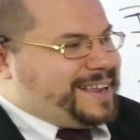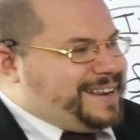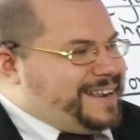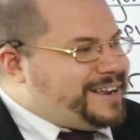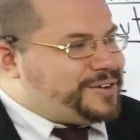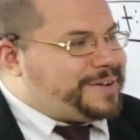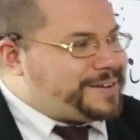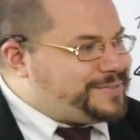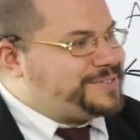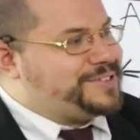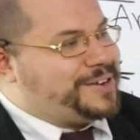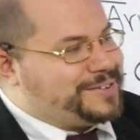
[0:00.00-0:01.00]
incorrect
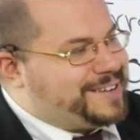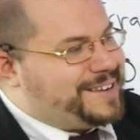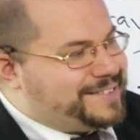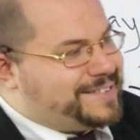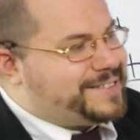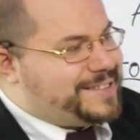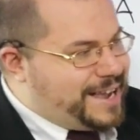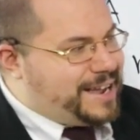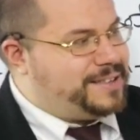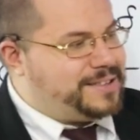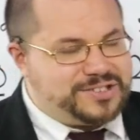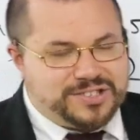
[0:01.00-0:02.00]
result isn't the
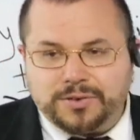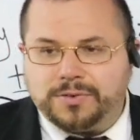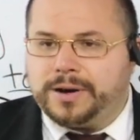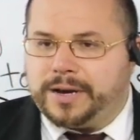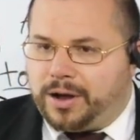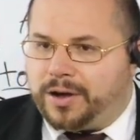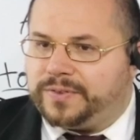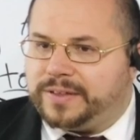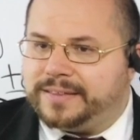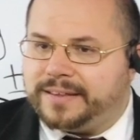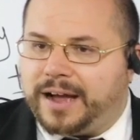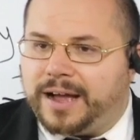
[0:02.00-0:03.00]
end of the story
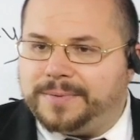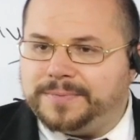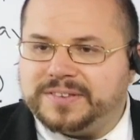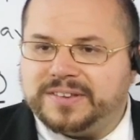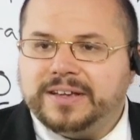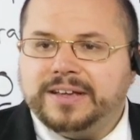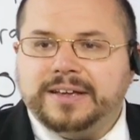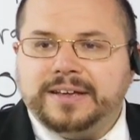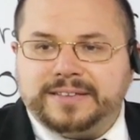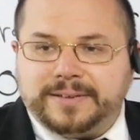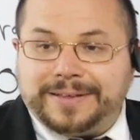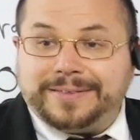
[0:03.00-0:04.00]
oftentimes.
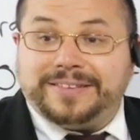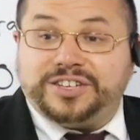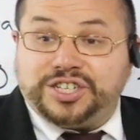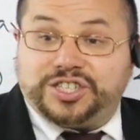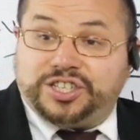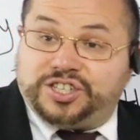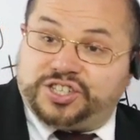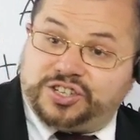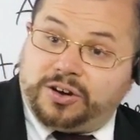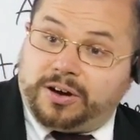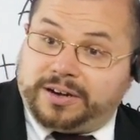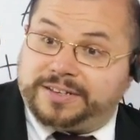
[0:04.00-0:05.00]
Sometimes it's just the
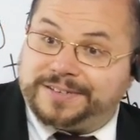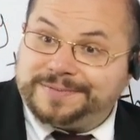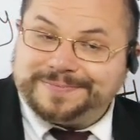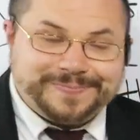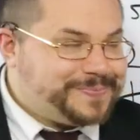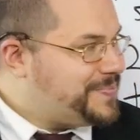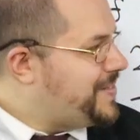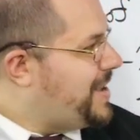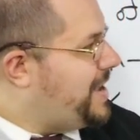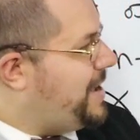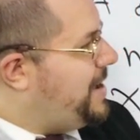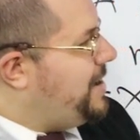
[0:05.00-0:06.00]
start.
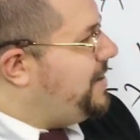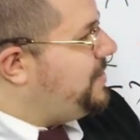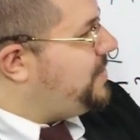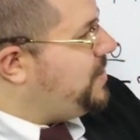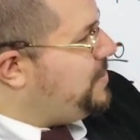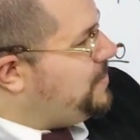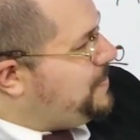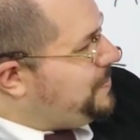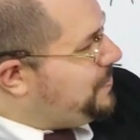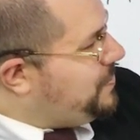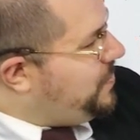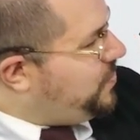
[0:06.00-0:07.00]
So,
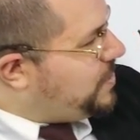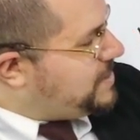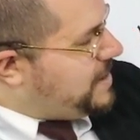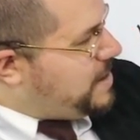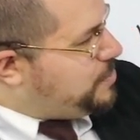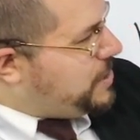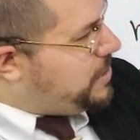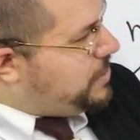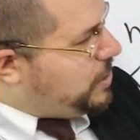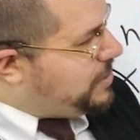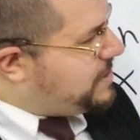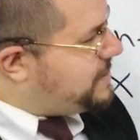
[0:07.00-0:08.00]
for example here,
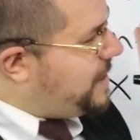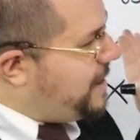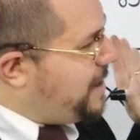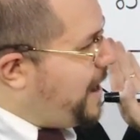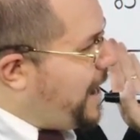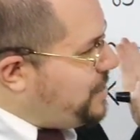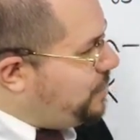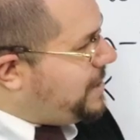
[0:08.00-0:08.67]
notice that I don't